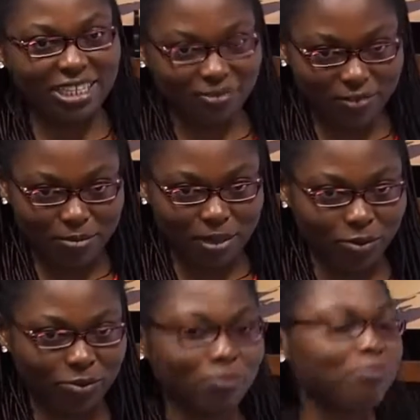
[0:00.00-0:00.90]
is
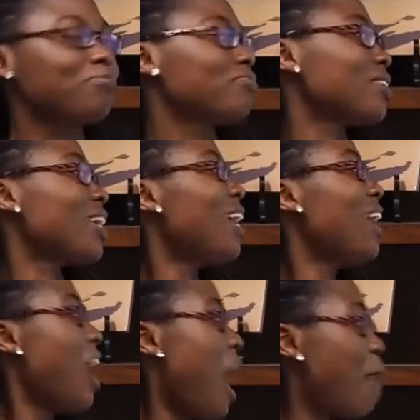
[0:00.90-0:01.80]
female.
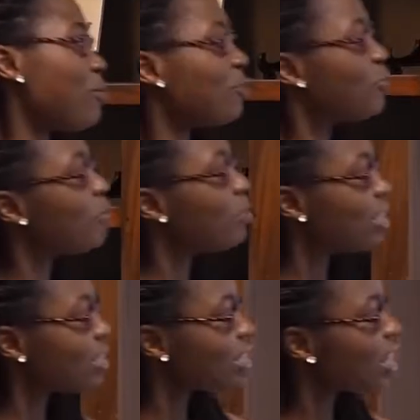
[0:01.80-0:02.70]
Apart from
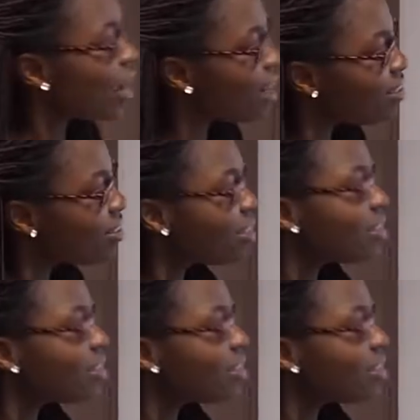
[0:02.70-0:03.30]
this age,